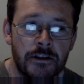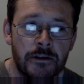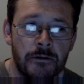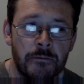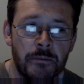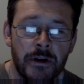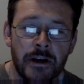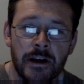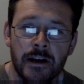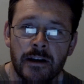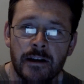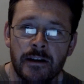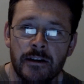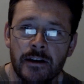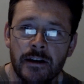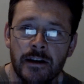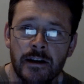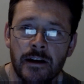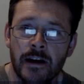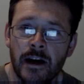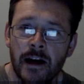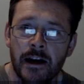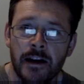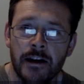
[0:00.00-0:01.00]
be the
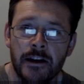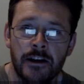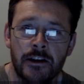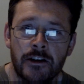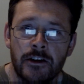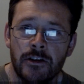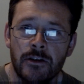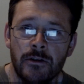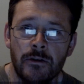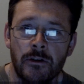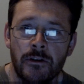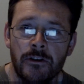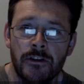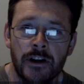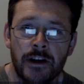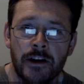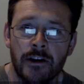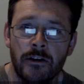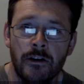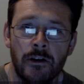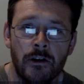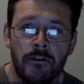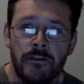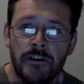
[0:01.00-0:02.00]
Harry Kewell thing
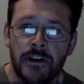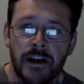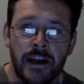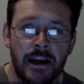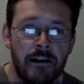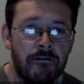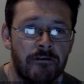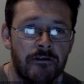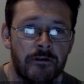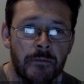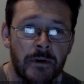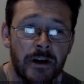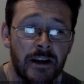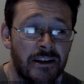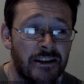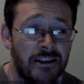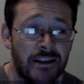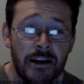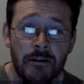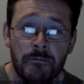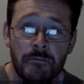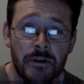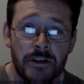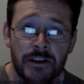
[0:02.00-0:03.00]
all over again for me.
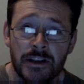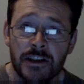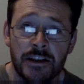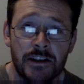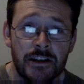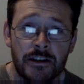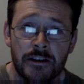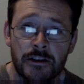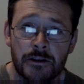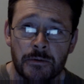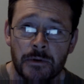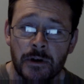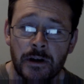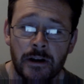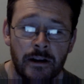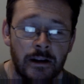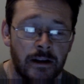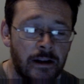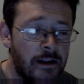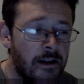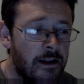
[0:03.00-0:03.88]
Same position as well.